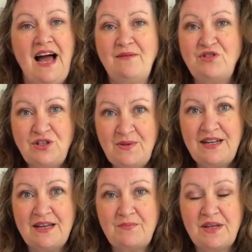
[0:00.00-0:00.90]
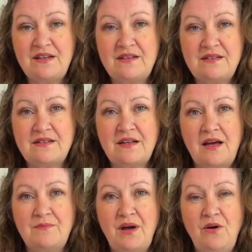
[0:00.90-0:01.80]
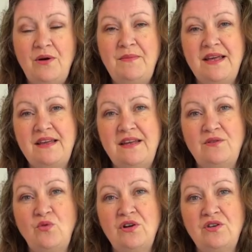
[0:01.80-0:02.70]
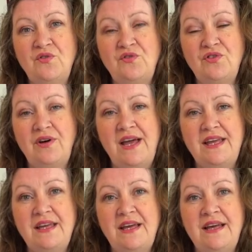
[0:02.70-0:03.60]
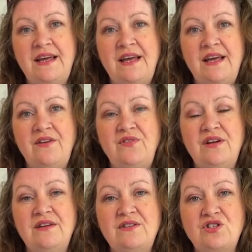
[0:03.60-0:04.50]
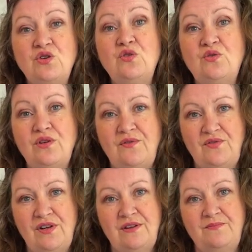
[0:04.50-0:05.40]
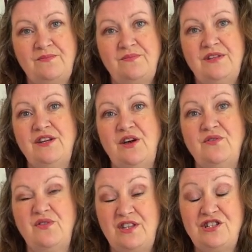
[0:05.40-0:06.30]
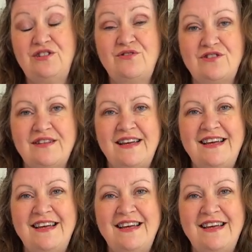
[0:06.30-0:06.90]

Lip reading: doing it because I'm making one for a school, for, you know, for the children,